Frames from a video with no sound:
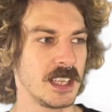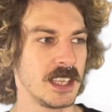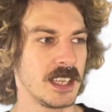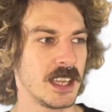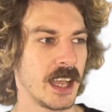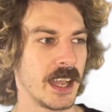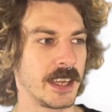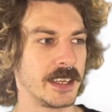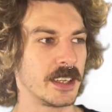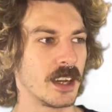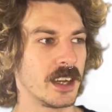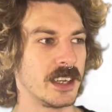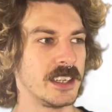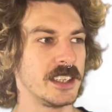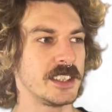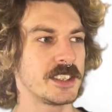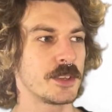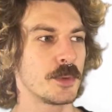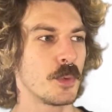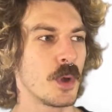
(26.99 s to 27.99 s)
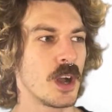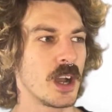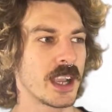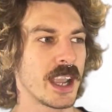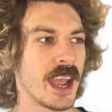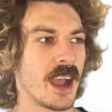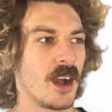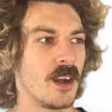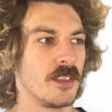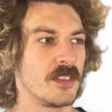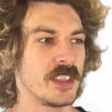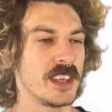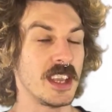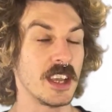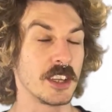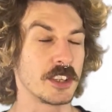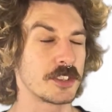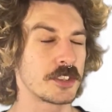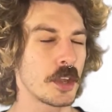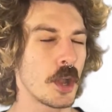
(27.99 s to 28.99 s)
and I need to work out the
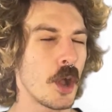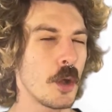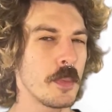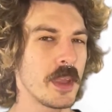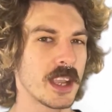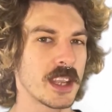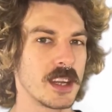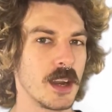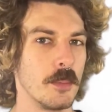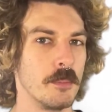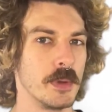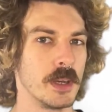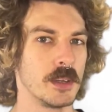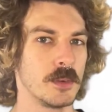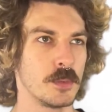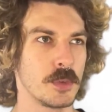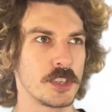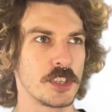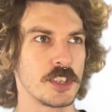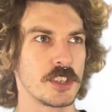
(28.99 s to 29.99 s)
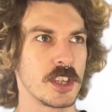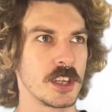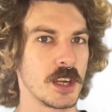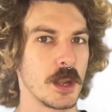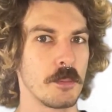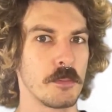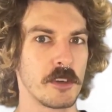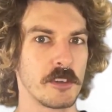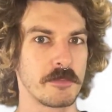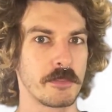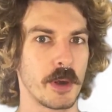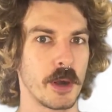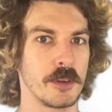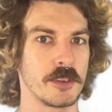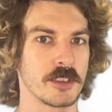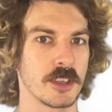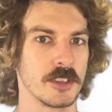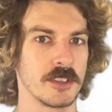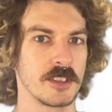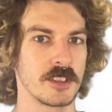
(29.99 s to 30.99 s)
atomic number, which is the number of
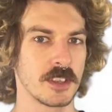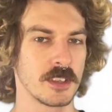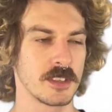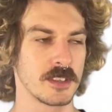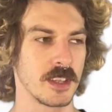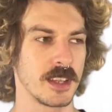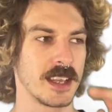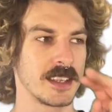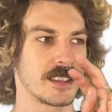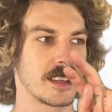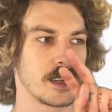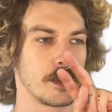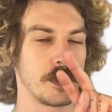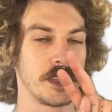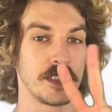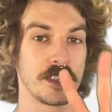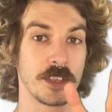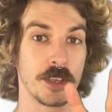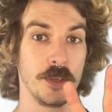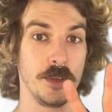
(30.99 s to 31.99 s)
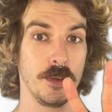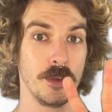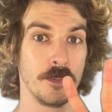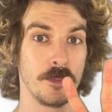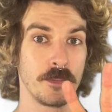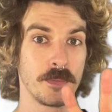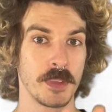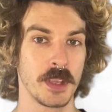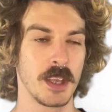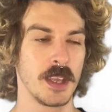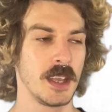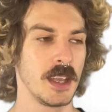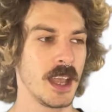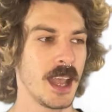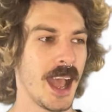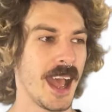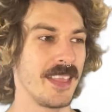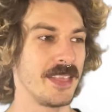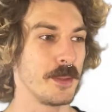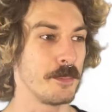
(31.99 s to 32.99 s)
protons, so that's going to be 2,
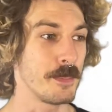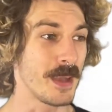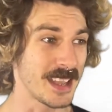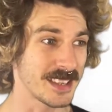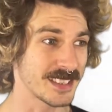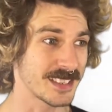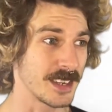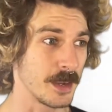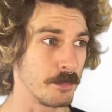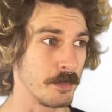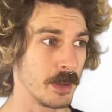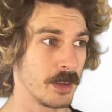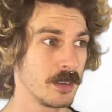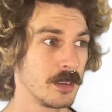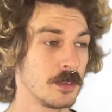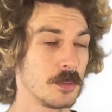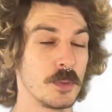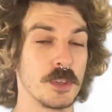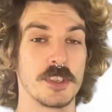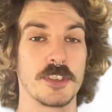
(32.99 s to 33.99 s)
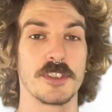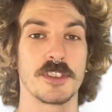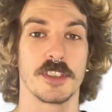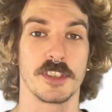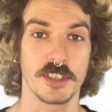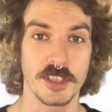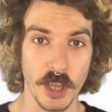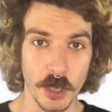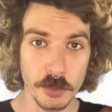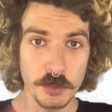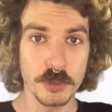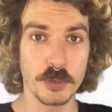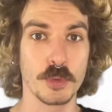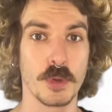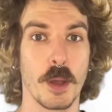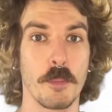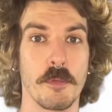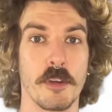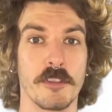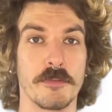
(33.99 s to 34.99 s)
and the mass number, which is the total
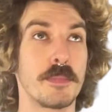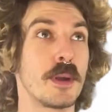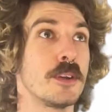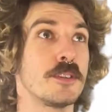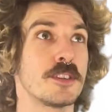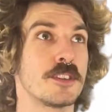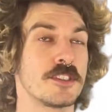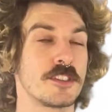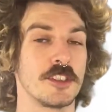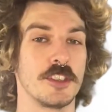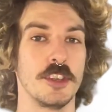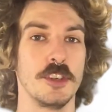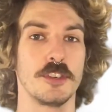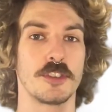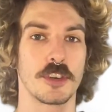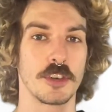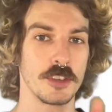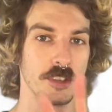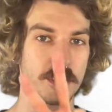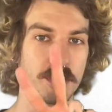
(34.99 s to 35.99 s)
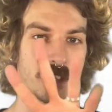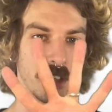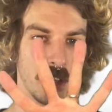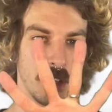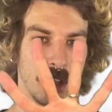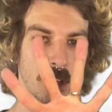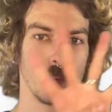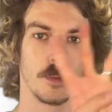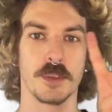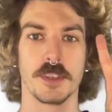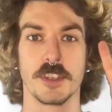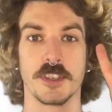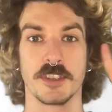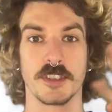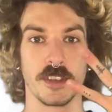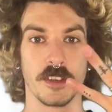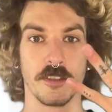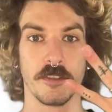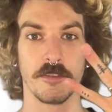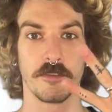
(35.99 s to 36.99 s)
number of protons and neutrons, which is
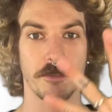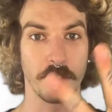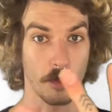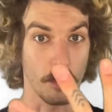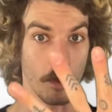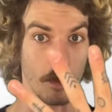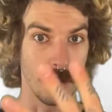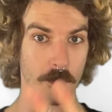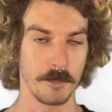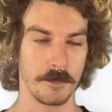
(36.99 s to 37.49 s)
4.